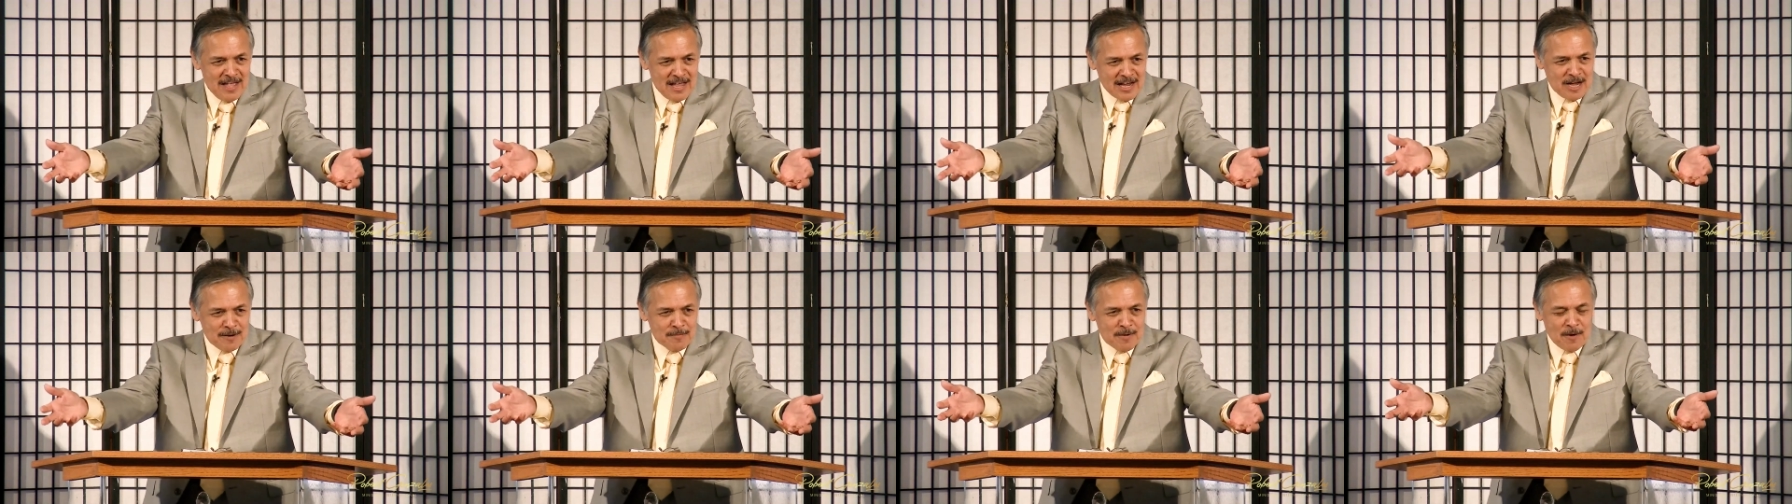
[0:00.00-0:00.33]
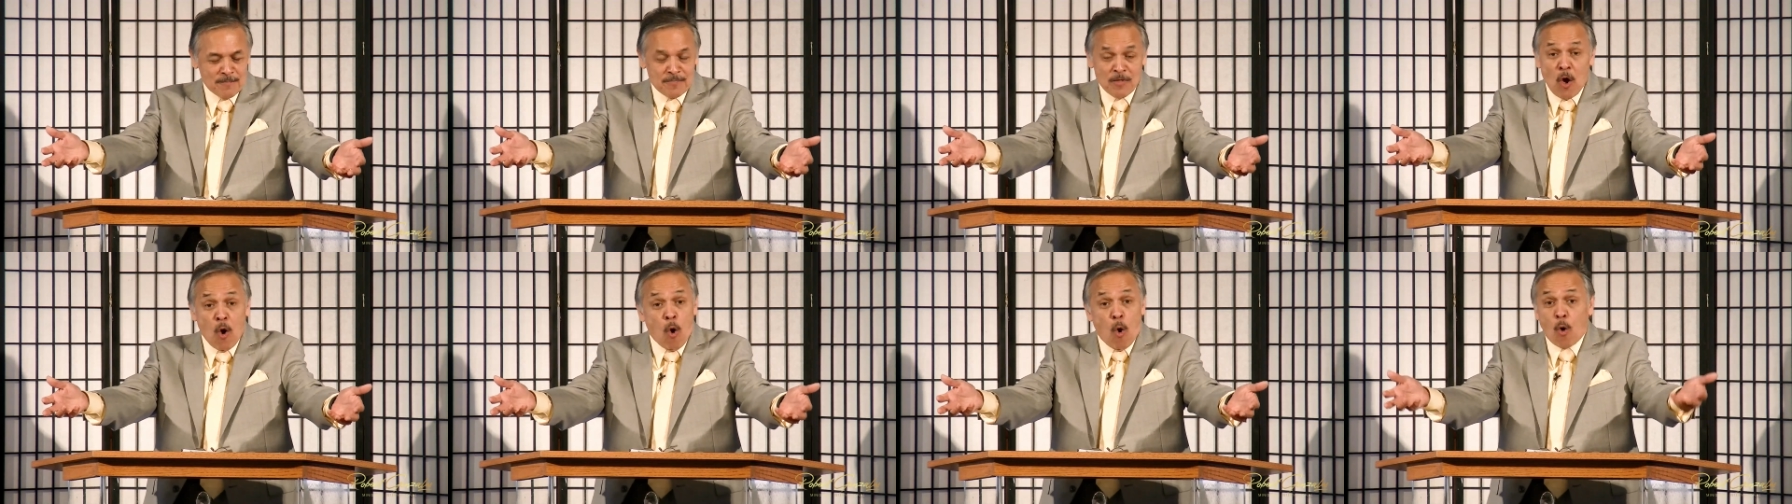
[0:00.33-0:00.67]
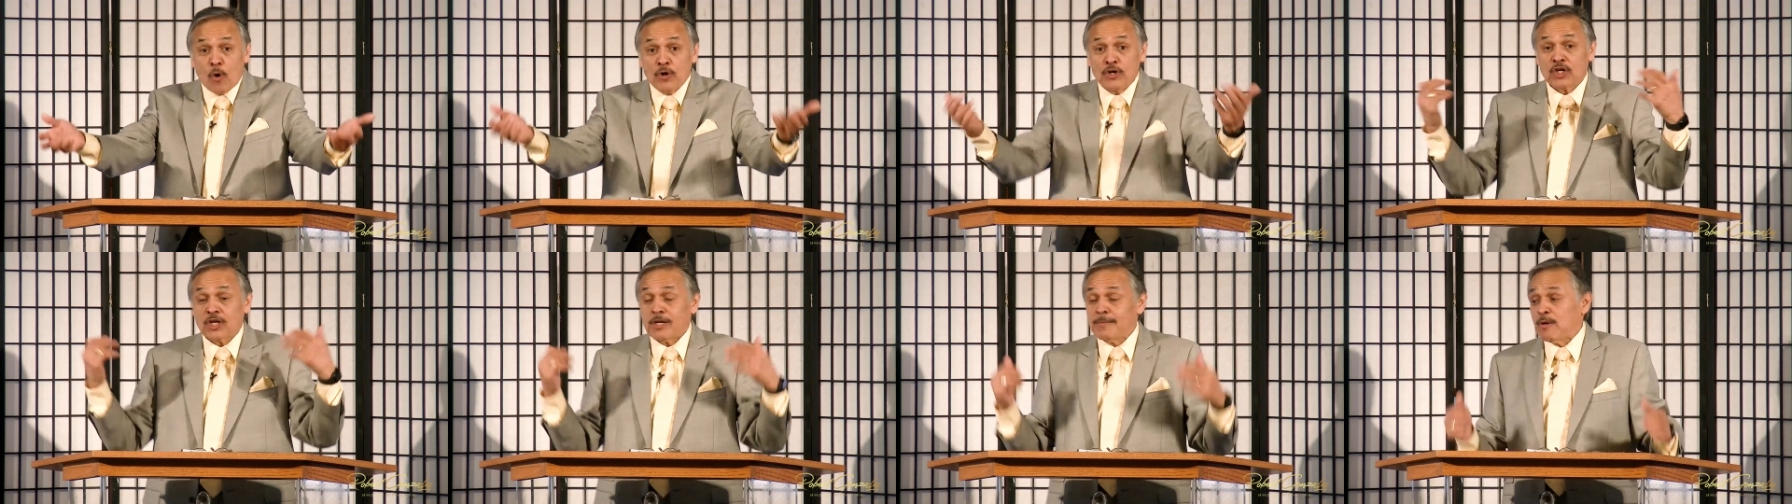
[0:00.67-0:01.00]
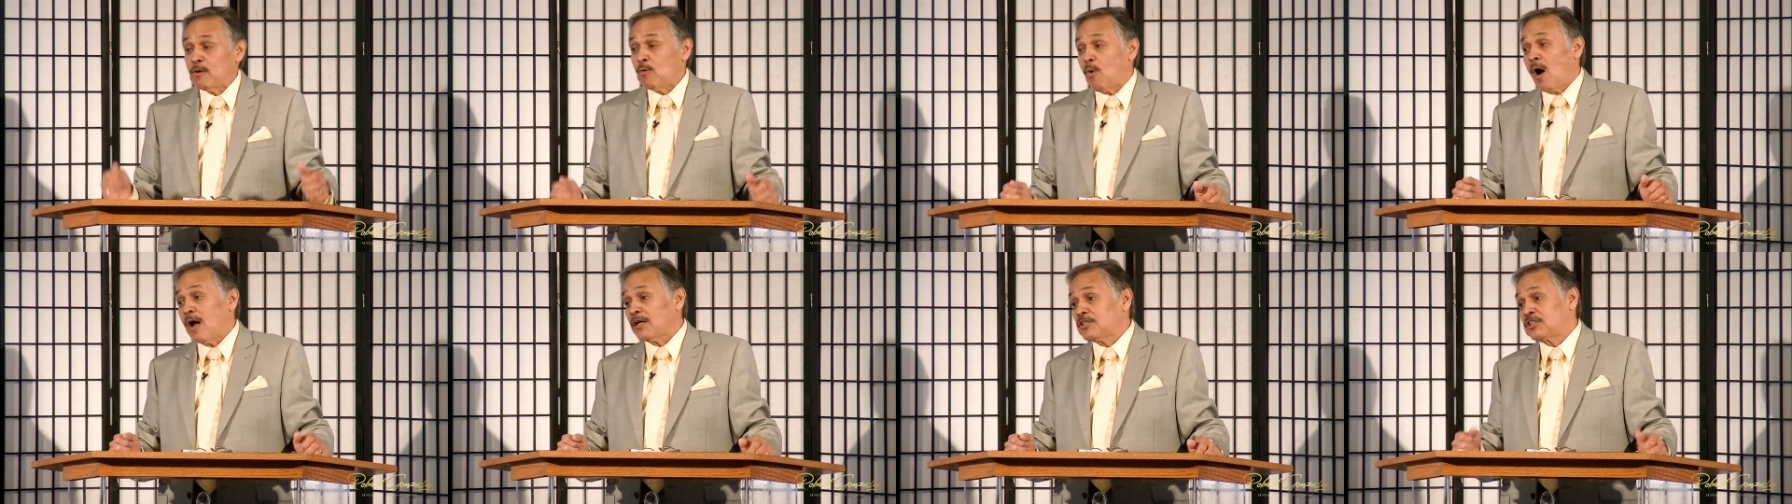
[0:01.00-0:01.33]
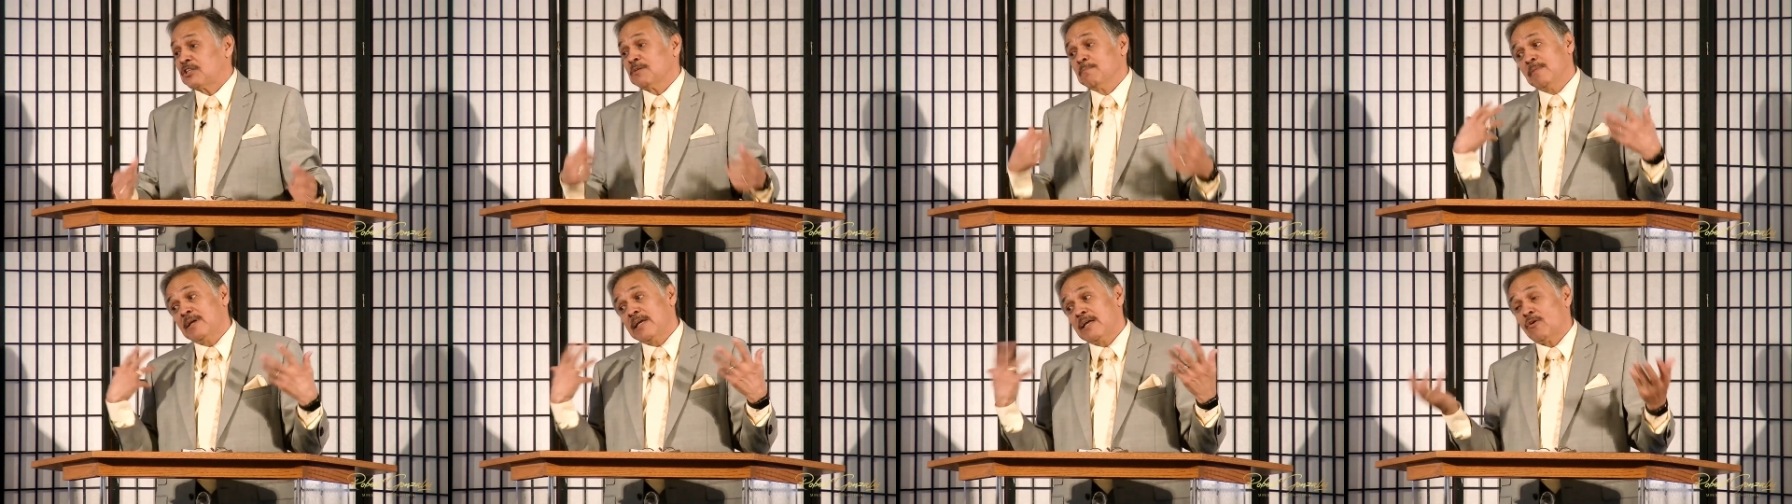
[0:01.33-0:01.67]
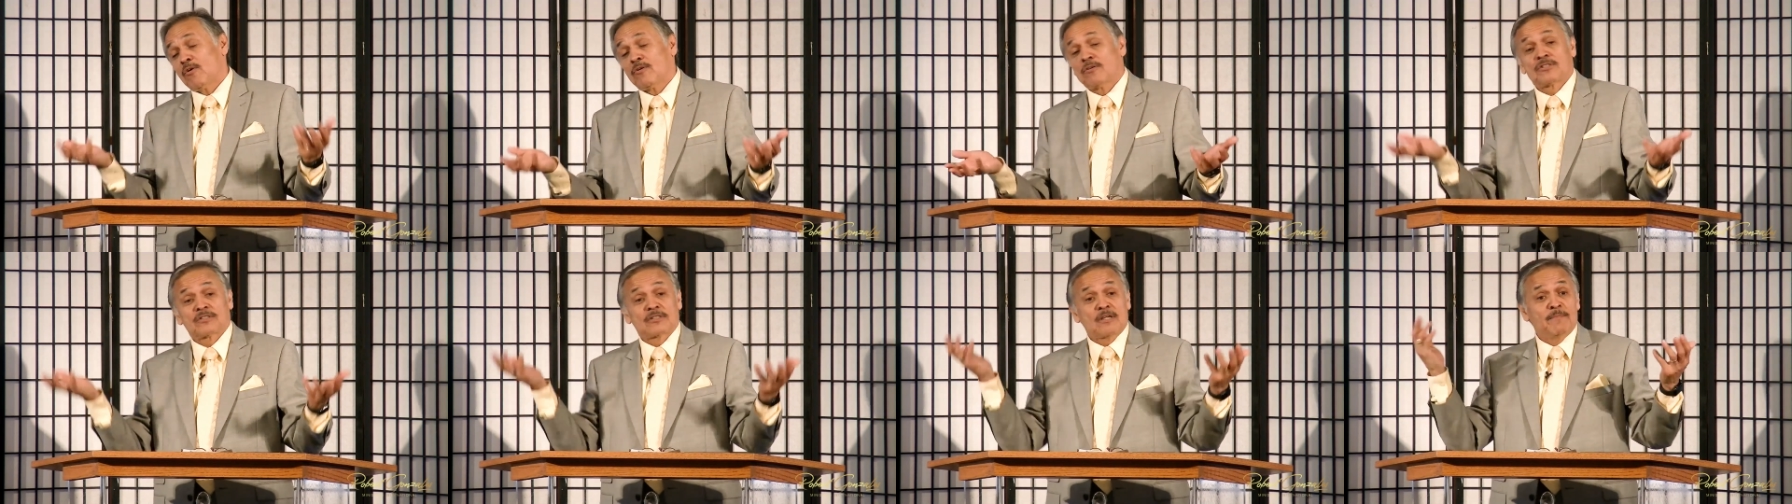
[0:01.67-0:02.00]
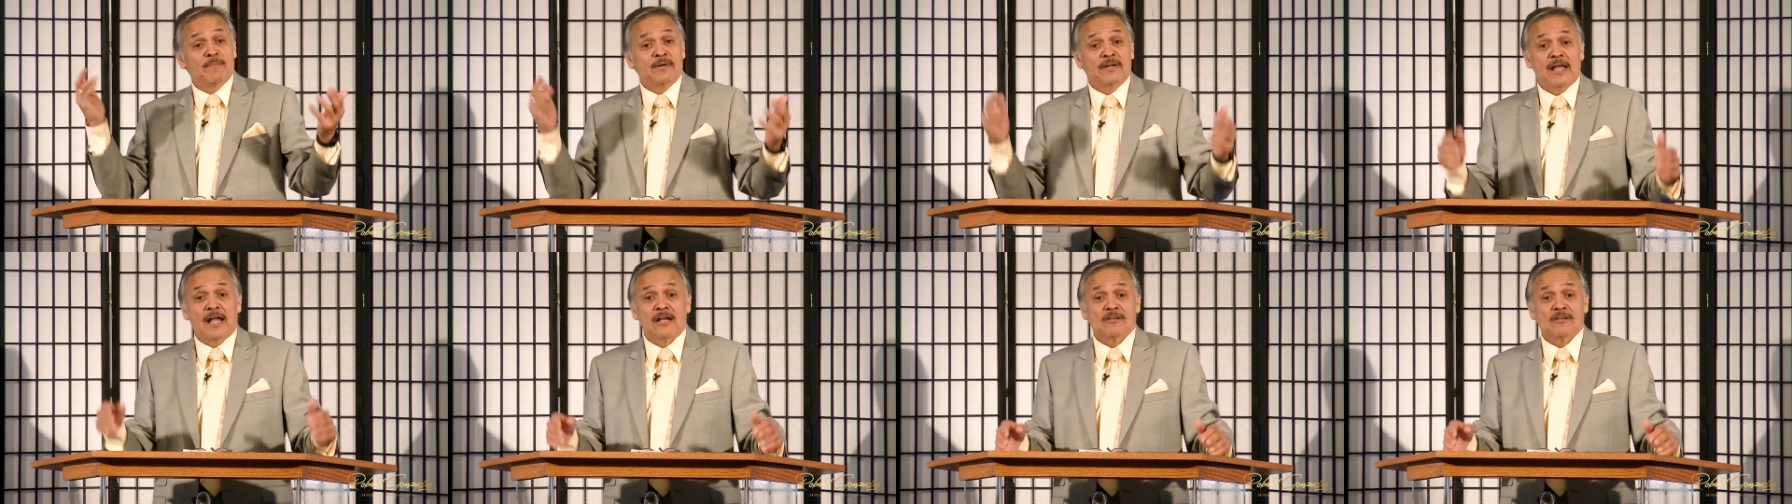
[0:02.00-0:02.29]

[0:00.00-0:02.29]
Come on. Or you're going to be watching me or somebody